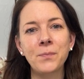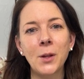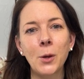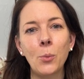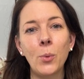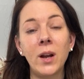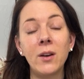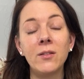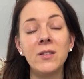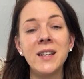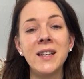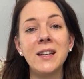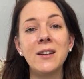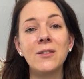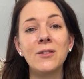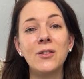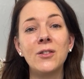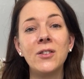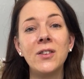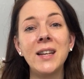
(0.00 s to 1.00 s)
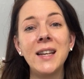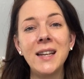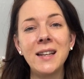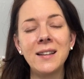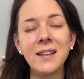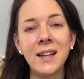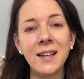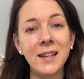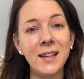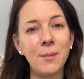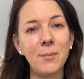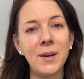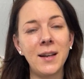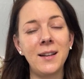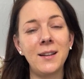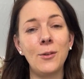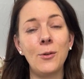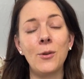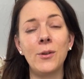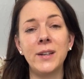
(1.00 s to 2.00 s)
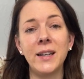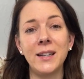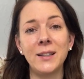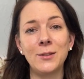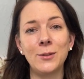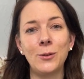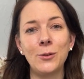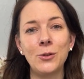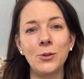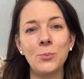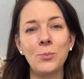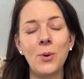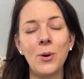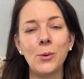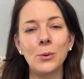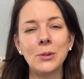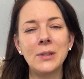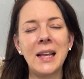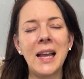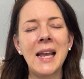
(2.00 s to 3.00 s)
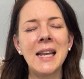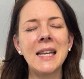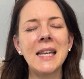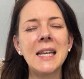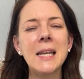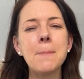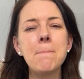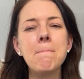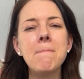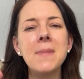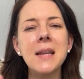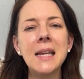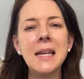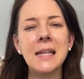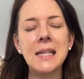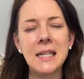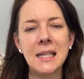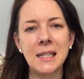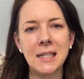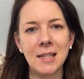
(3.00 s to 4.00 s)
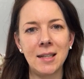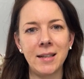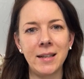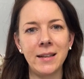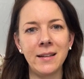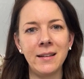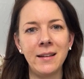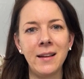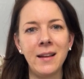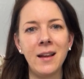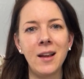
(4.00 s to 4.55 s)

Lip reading: when we read an email or a social post and immediately